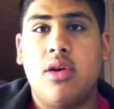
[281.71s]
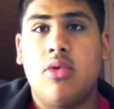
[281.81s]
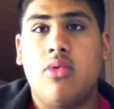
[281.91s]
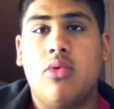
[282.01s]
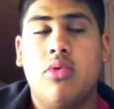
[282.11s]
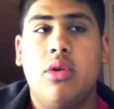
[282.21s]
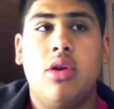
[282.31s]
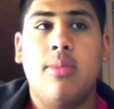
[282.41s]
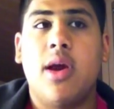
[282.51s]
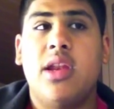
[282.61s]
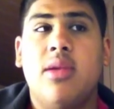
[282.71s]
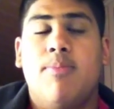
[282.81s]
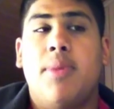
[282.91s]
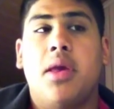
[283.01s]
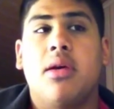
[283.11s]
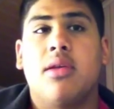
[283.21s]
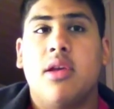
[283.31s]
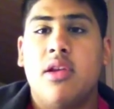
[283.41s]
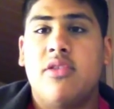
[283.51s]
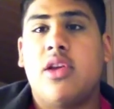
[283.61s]
or you might need a bigger
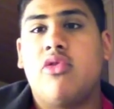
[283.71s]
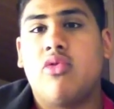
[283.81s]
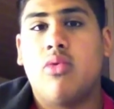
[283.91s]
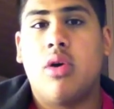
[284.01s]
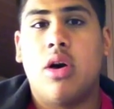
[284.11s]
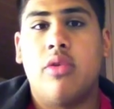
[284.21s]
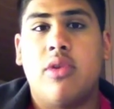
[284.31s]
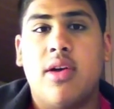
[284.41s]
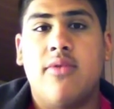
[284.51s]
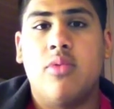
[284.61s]
central hard drive,